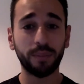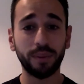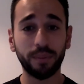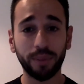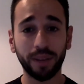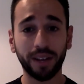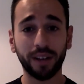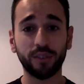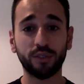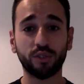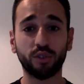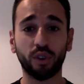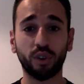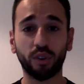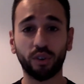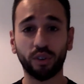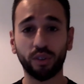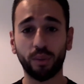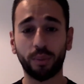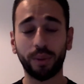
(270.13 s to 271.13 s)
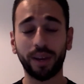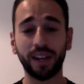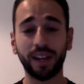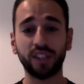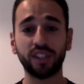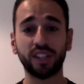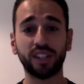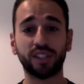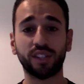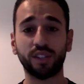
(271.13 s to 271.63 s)
be bigger and stronger on the
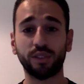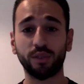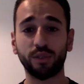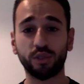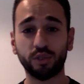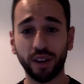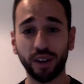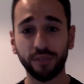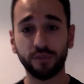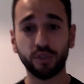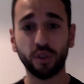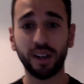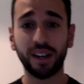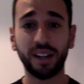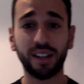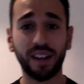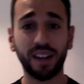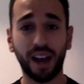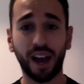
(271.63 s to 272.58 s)
pitch is to do strength training